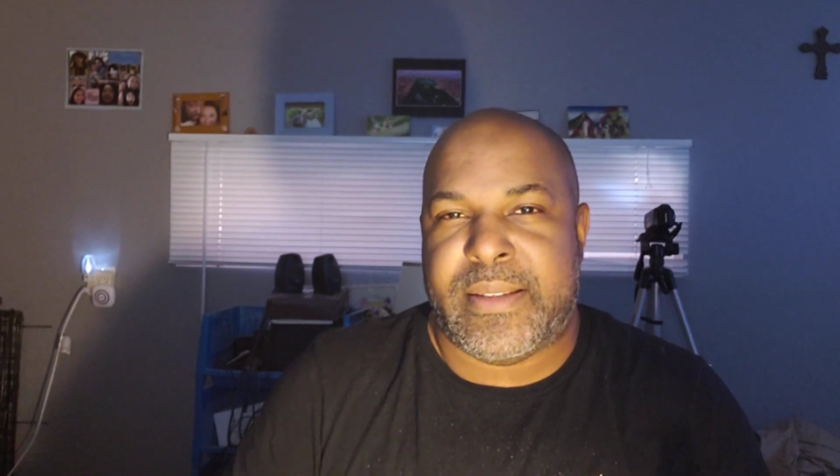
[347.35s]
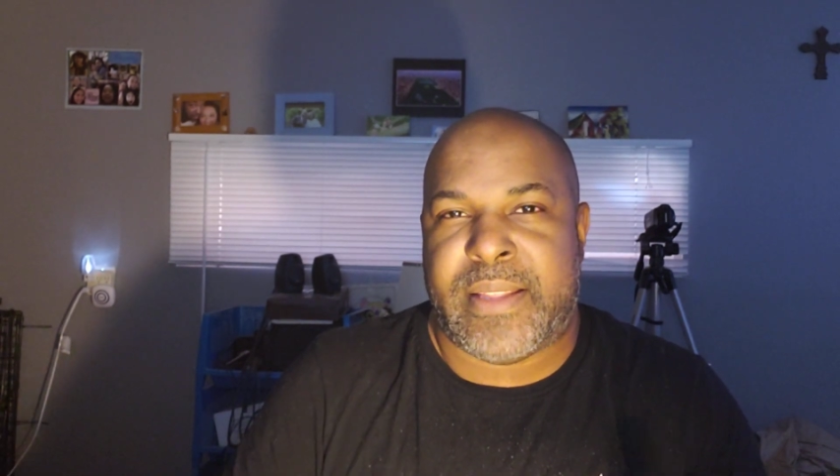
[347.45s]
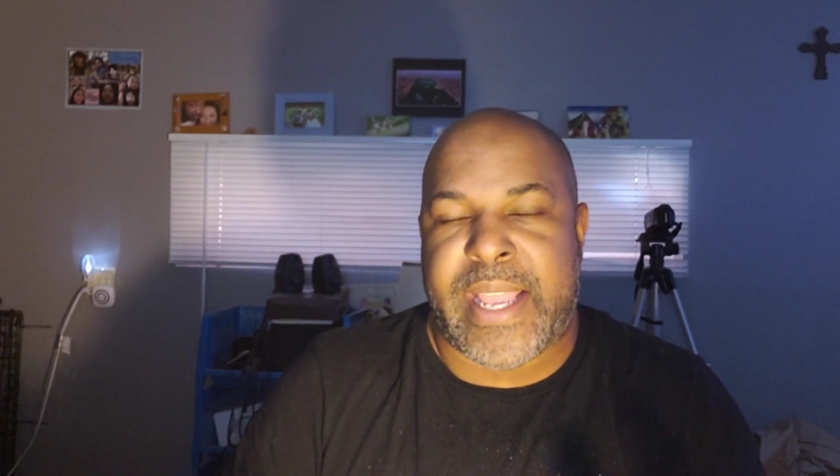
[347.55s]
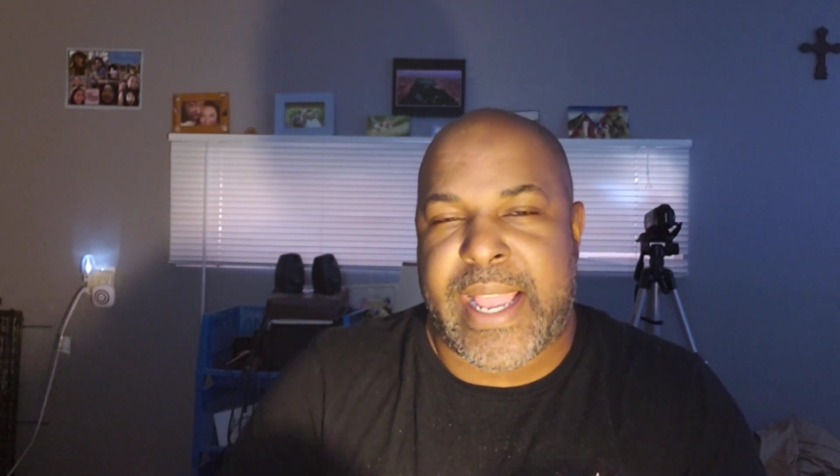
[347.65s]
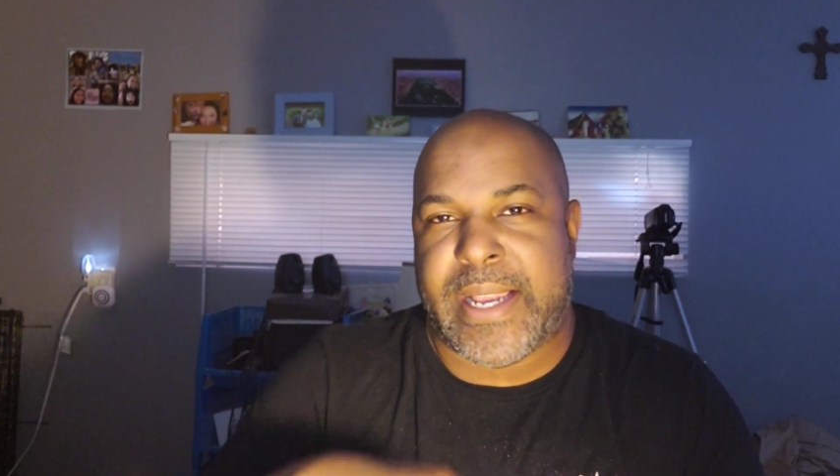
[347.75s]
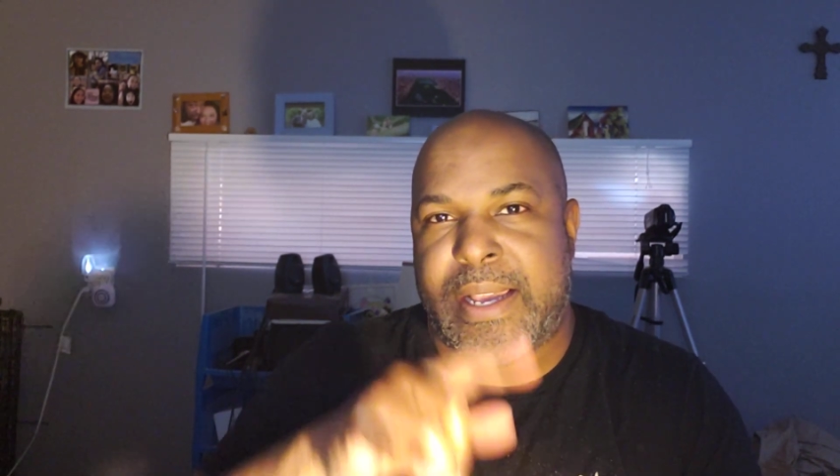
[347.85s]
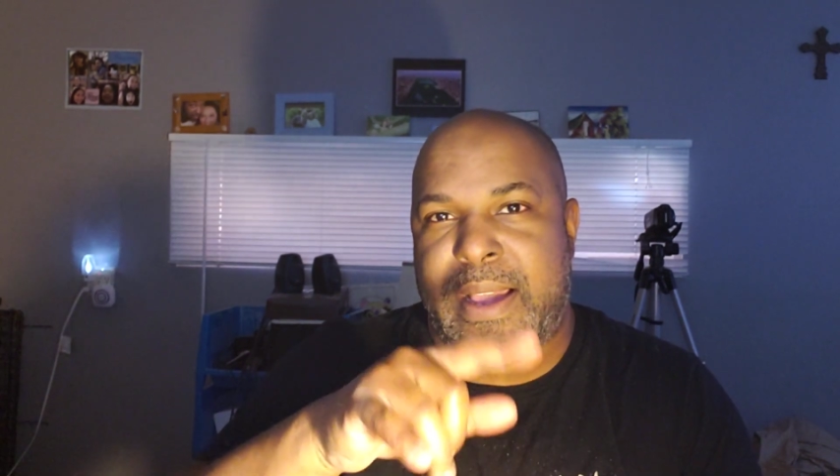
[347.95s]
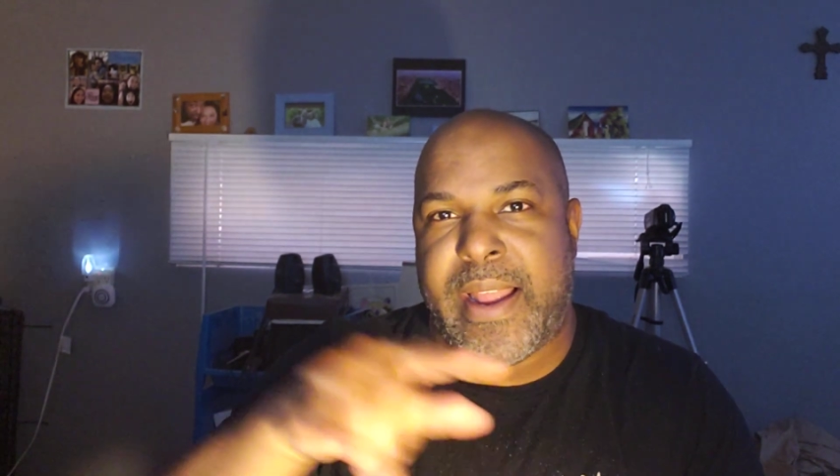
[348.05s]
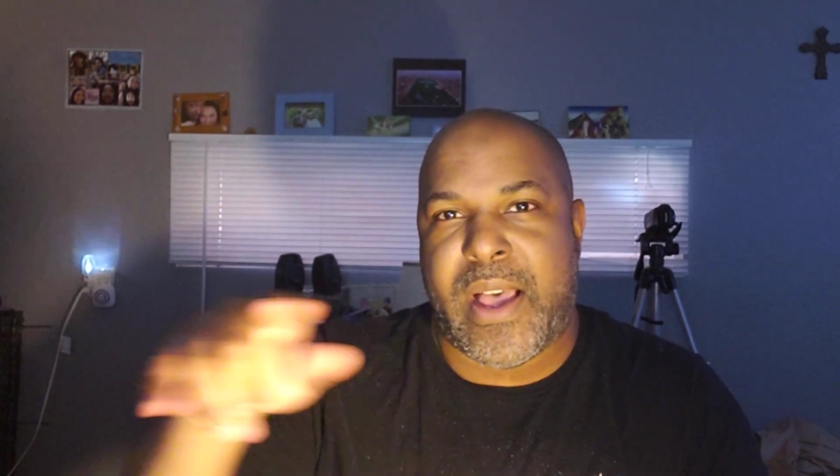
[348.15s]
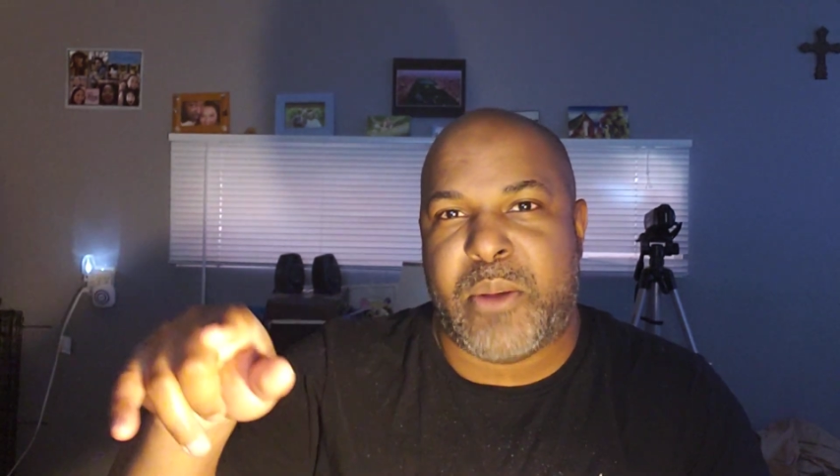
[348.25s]
they had
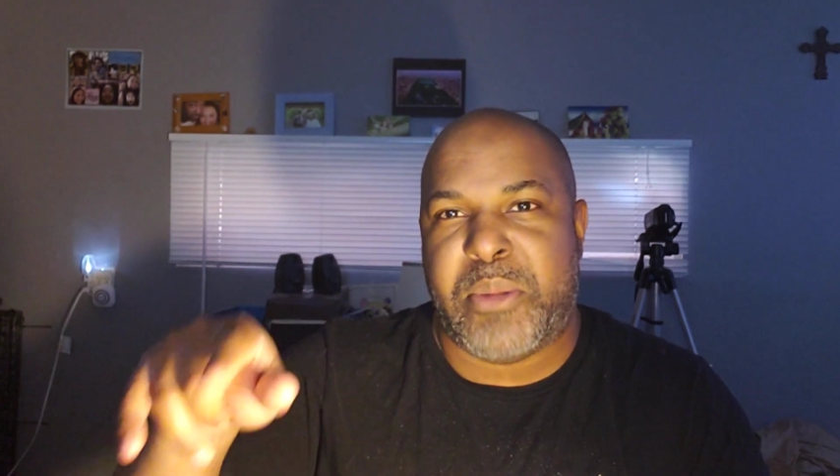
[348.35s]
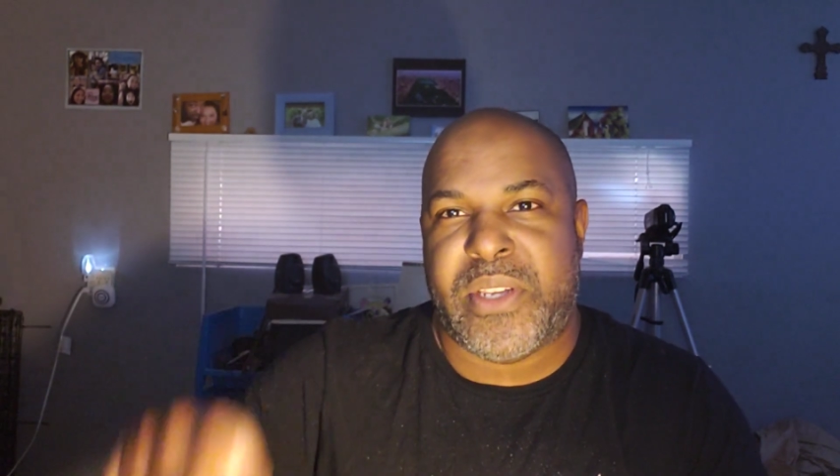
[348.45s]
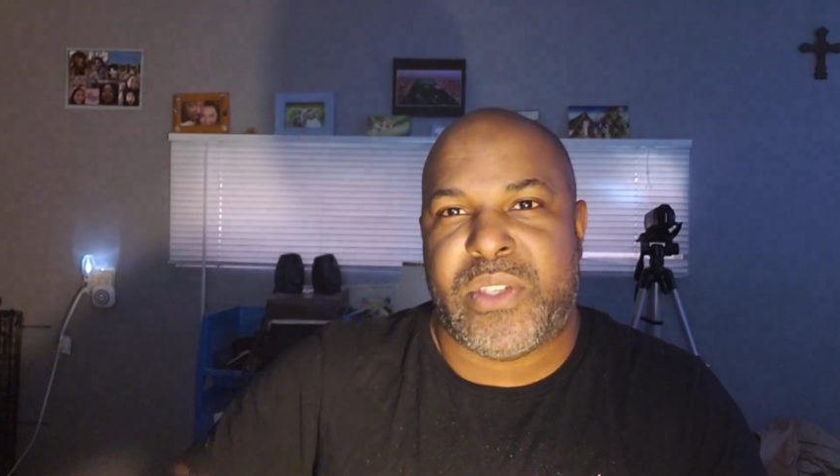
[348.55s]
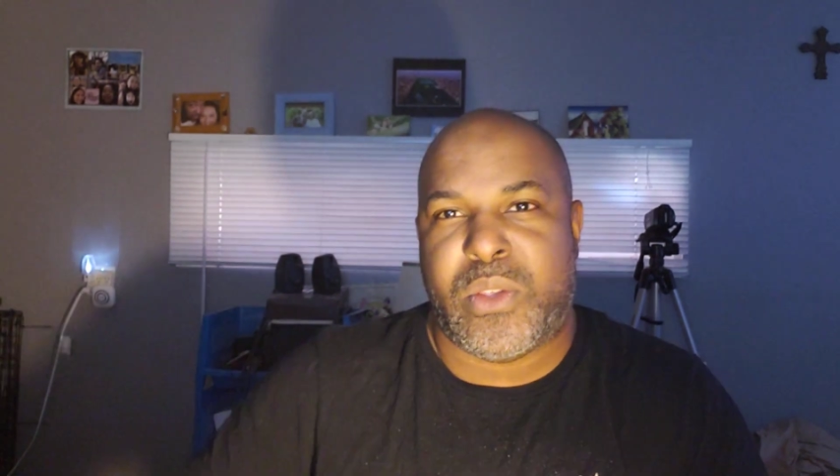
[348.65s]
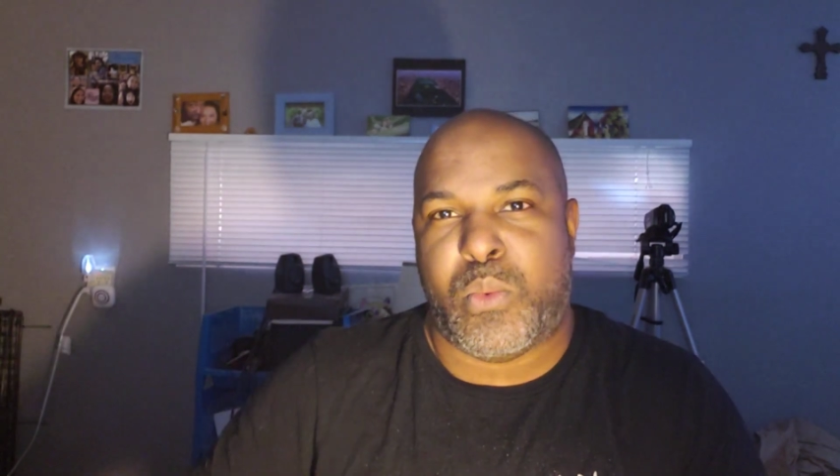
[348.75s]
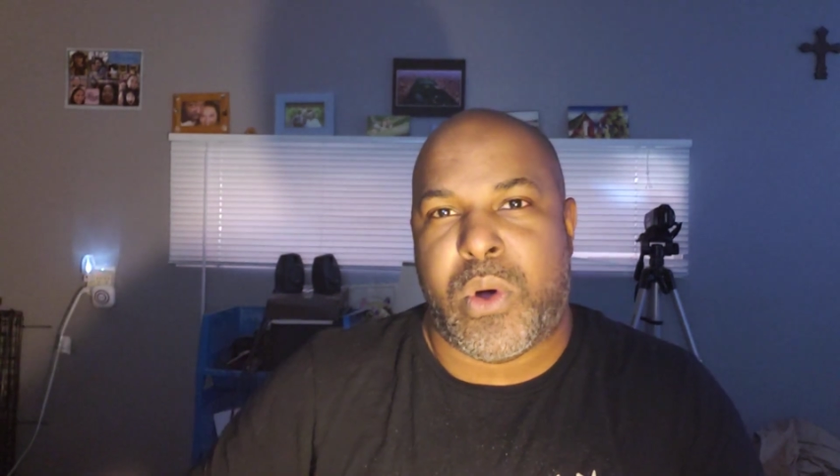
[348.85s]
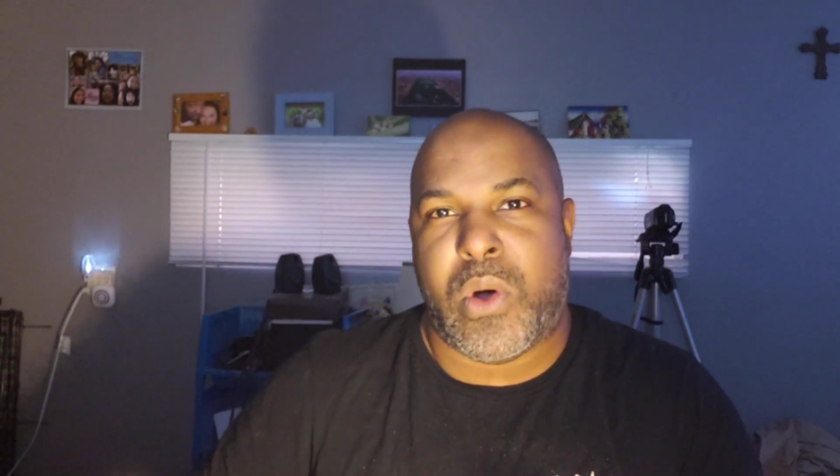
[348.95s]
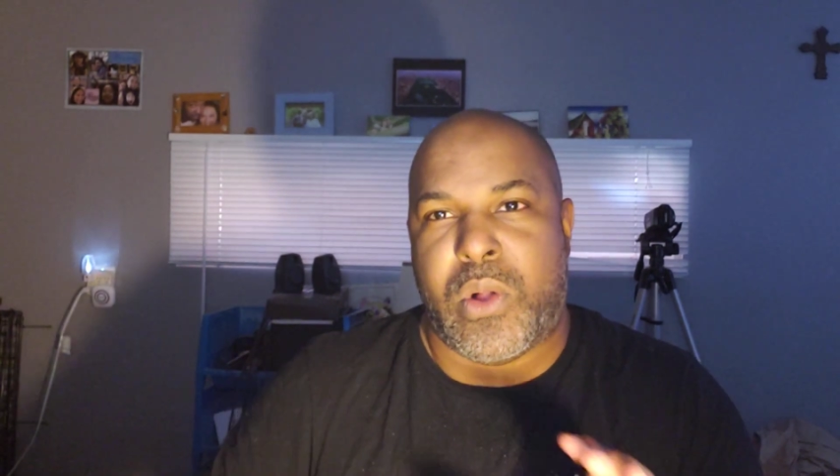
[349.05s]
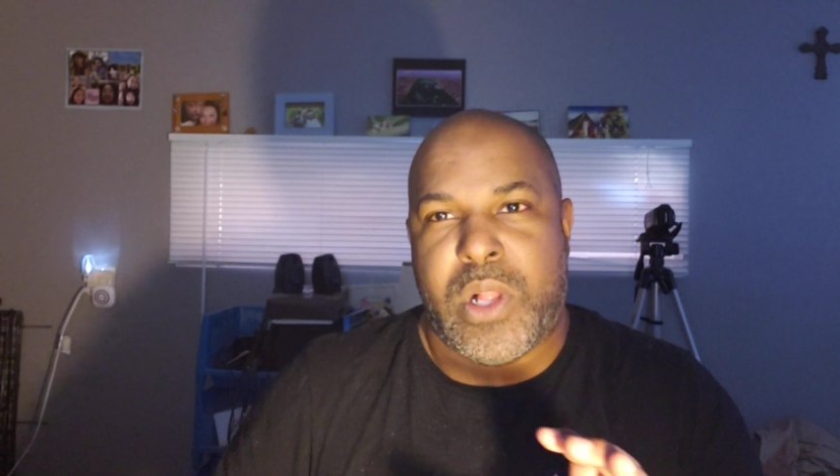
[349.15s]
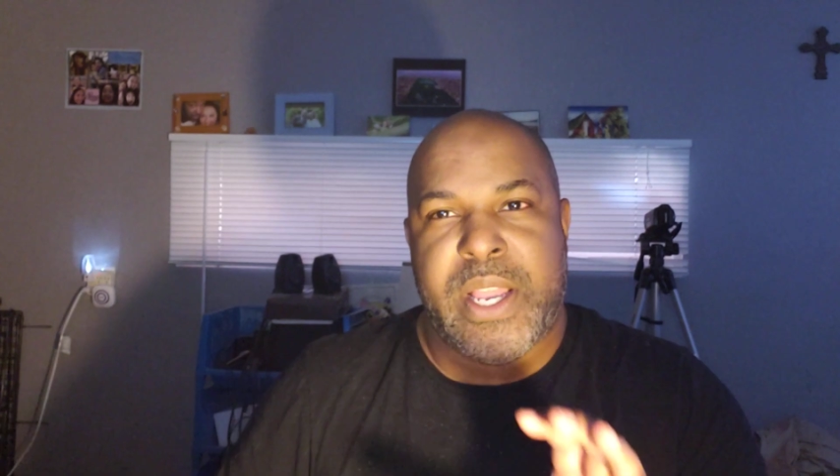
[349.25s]
cut out a piece of the
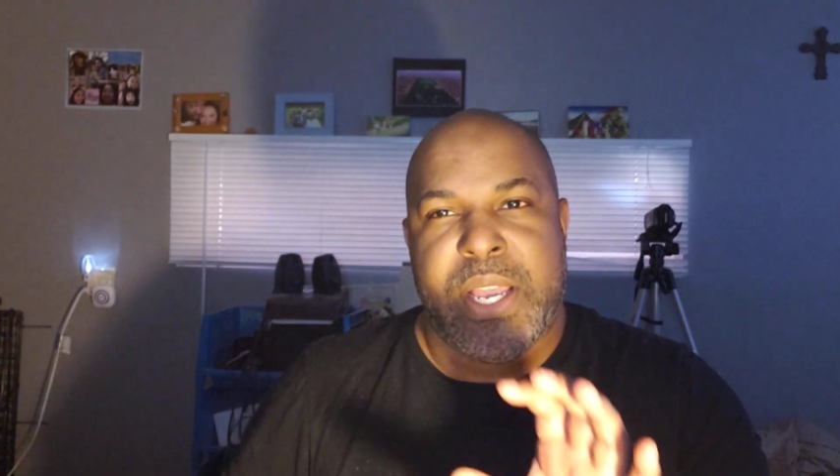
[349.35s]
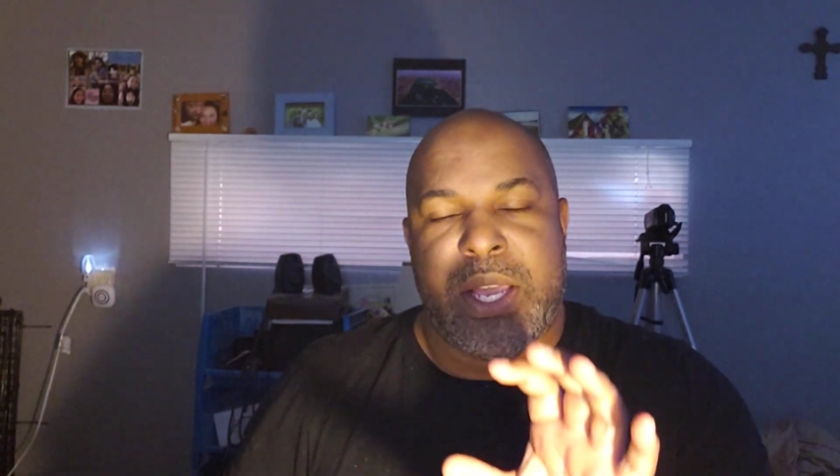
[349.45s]
wall.